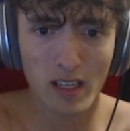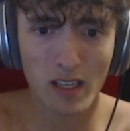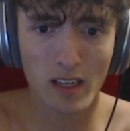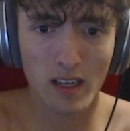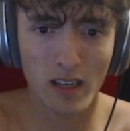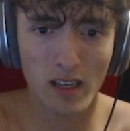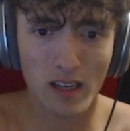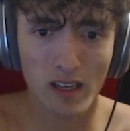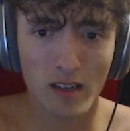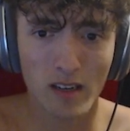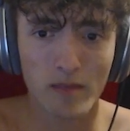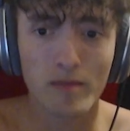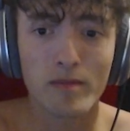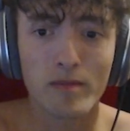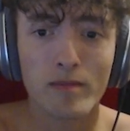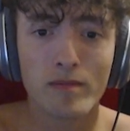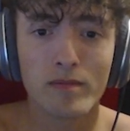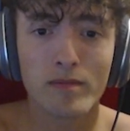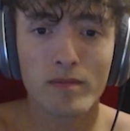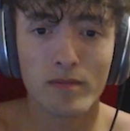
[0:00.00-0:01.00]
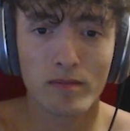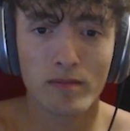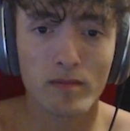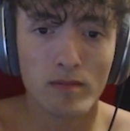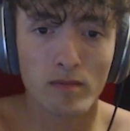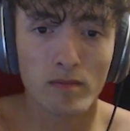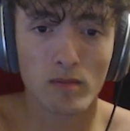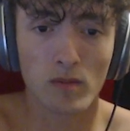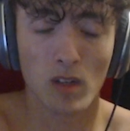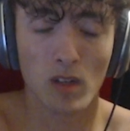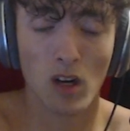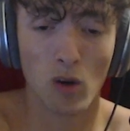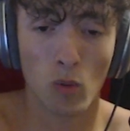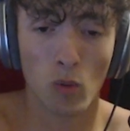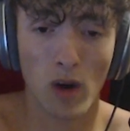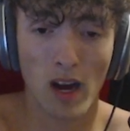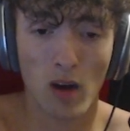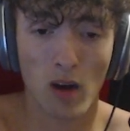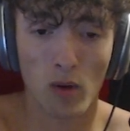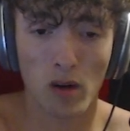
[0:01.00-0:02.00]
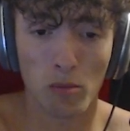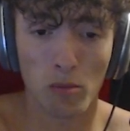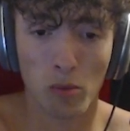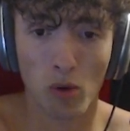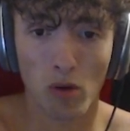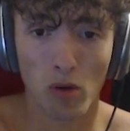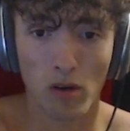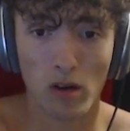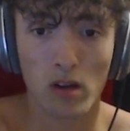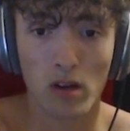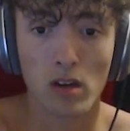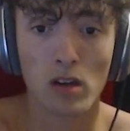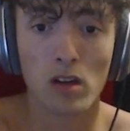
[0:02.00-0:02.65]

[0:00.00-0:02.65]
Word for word: Um, oh, wow, what a board.